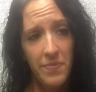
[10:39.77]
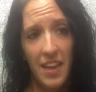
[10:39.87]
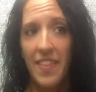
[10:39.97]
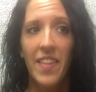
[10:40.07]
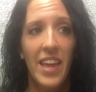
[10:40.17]

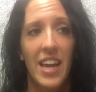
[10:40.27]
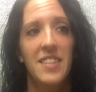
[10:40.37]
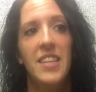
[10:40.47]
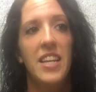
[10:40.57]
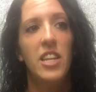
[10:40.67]
And then, like I
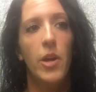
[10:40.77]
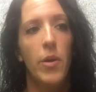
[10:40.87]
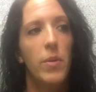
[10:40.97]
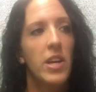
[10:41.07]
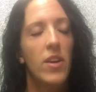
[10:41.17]
said, you know,
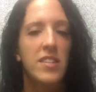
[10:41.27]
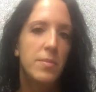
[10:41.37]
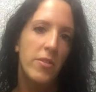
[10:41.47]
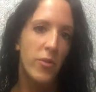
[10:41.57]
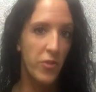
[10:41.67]
I want you guys
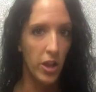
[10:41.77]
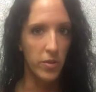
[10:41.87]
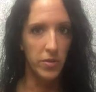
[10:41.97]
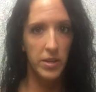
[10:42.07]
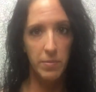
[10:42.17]
to be able to
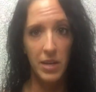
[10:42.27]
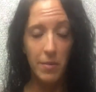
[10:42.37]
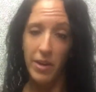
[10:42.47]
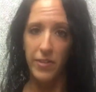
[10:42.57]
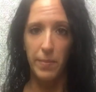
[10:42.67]
follow me
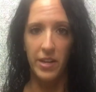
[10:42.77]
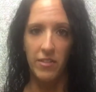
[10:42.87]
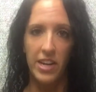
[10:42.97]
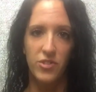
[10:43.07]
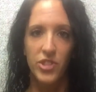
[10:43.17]
and my family
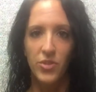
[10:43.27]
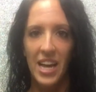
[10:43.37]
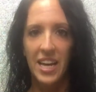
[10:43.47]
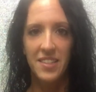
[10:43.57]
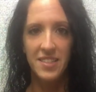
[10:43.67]
around too and
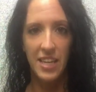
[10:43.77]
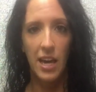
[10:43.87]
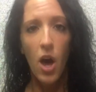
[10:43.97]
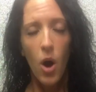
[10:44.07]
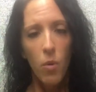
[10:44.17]
kind of
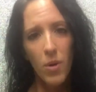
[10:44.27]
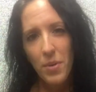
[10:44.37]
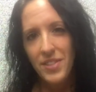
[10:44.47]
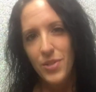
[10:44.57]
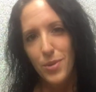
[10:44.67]
see what
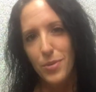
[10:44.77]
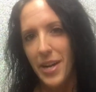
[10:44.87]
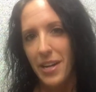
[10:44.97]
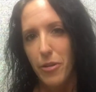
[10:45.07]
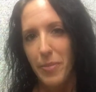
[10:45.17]
we do on a
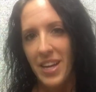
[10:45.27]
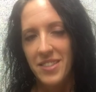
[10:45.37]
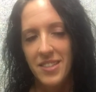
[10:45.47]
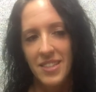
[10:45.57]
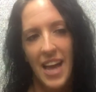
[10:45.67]
regular
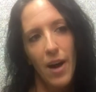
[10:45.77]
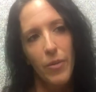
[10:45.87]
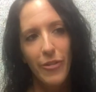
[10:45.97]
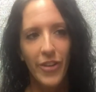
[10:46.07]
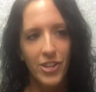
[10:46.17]
basis and
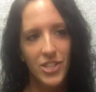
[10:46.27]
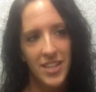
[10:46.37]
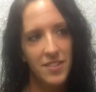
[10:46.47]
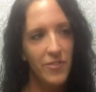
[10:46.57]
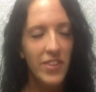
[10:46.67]
how we
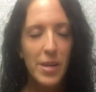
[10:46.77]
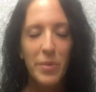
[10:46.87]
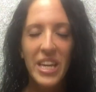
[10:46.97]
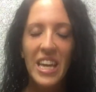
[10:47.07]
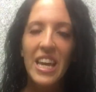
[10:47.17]
function as a
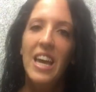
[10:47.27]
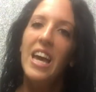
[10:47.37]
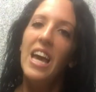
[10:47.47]
family